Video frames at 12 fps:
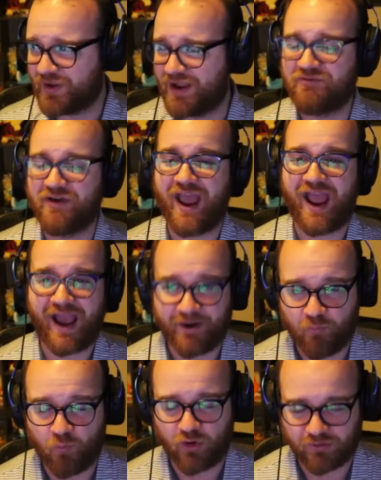have
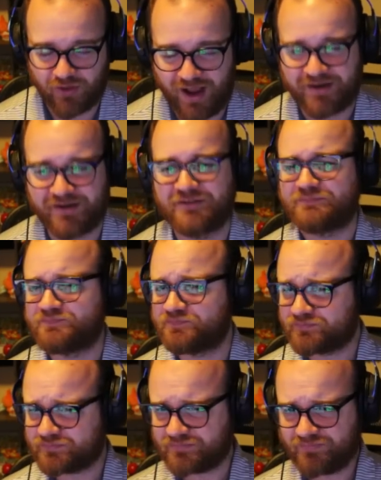Adam Warlock.
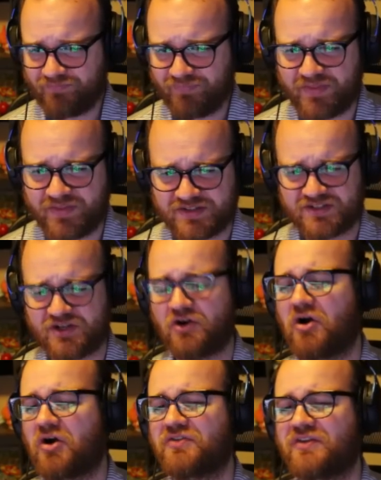This is a
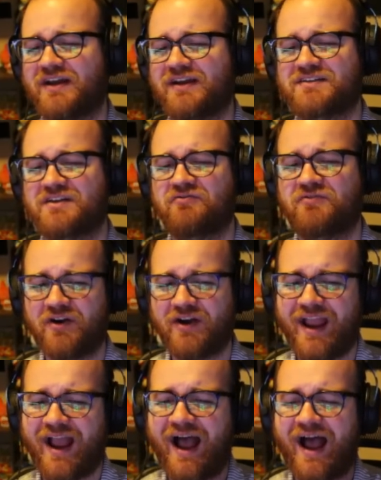card that has a
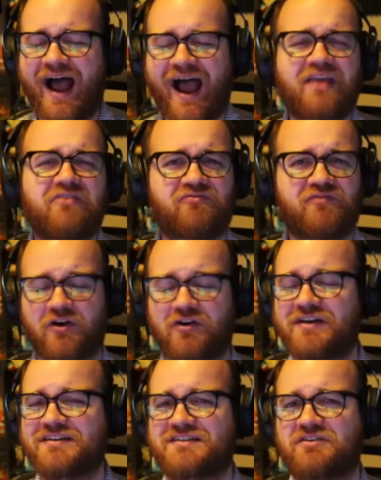very high
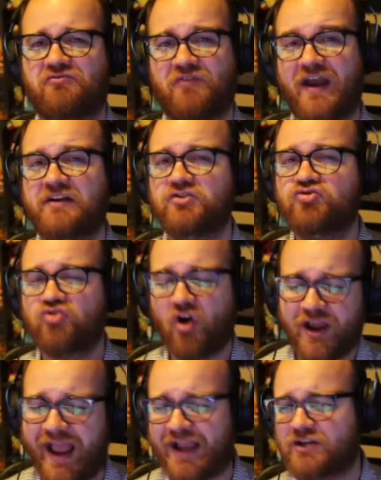variance effect.
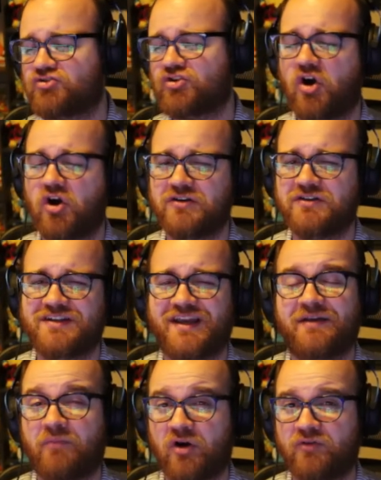Drawing extra cards
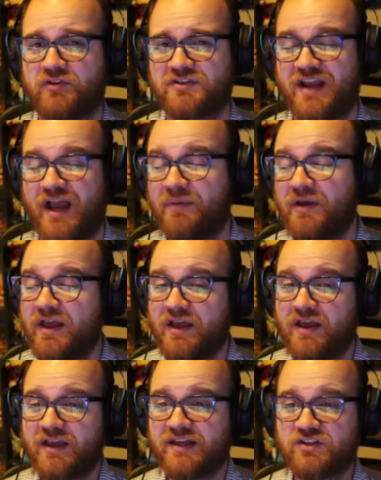in Marvel Snap
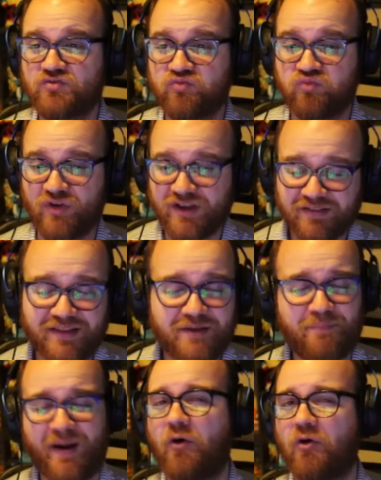is really
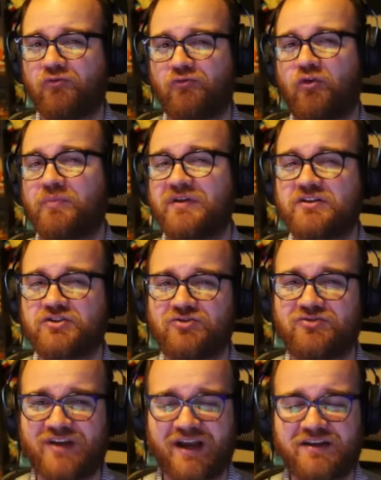powerful because your
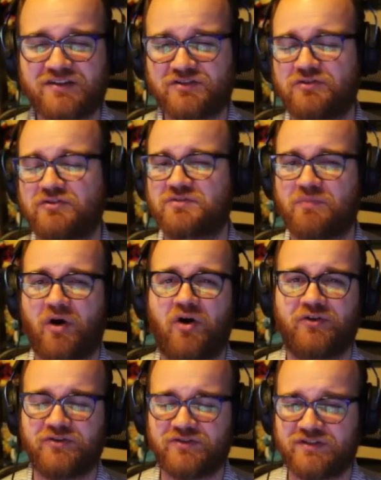deck is so
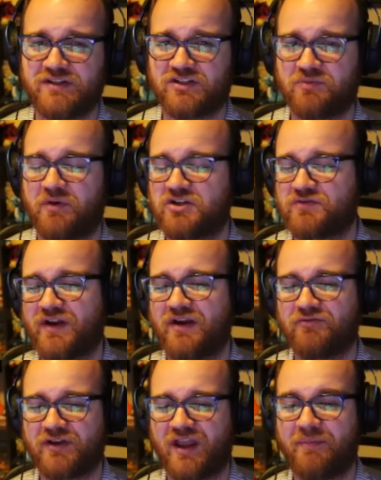small and you see so much of it
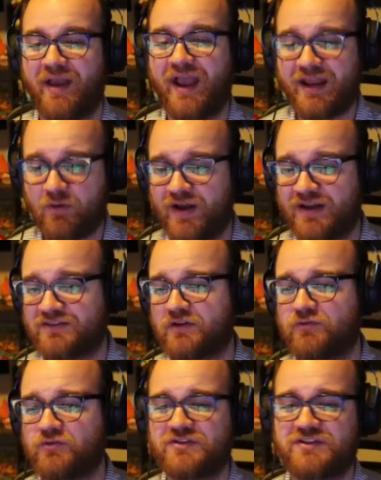every game anyways, that
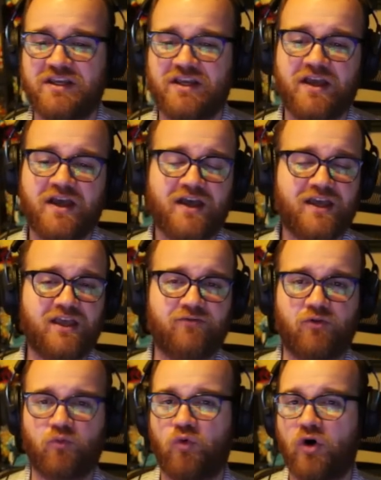if you see
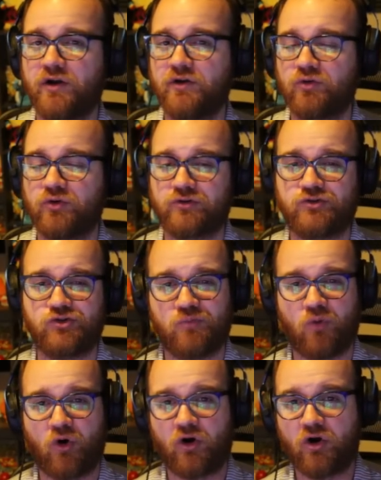even 1 or 2
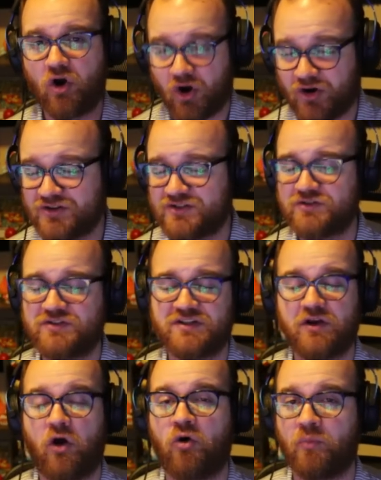more cards, you
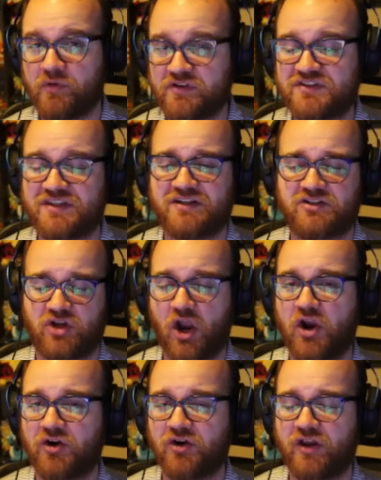see almost the
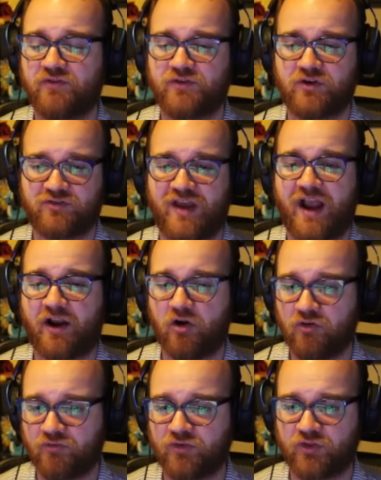entirety of your deck
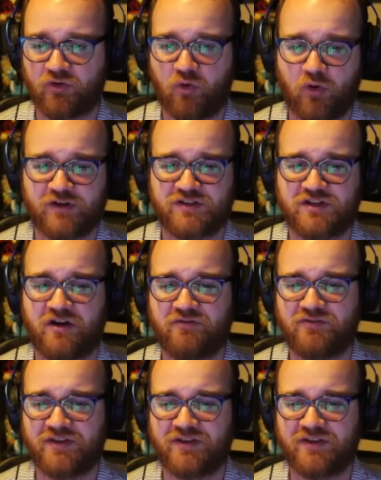over the course of the